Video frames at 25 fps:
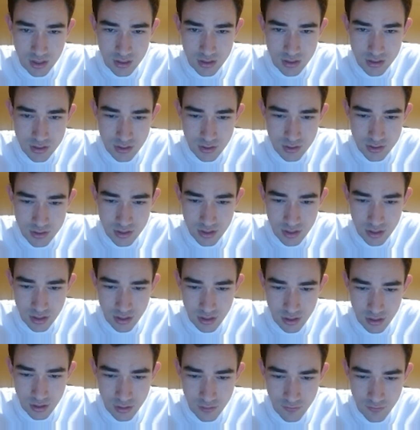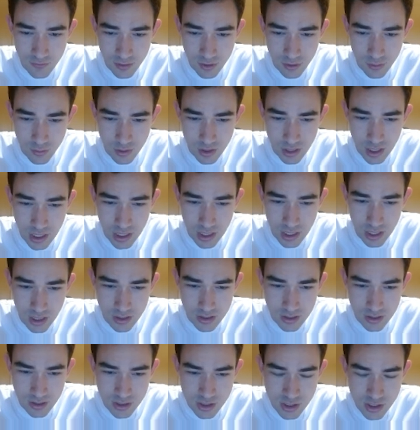So he's going to go for queen a8.
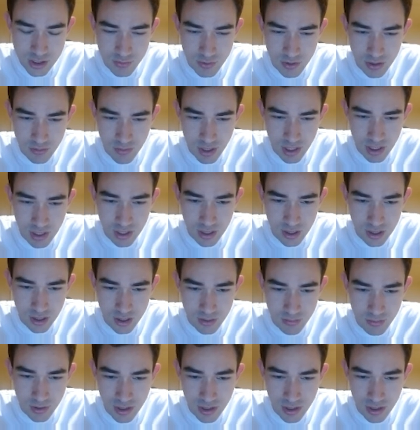Let's just bring my king up.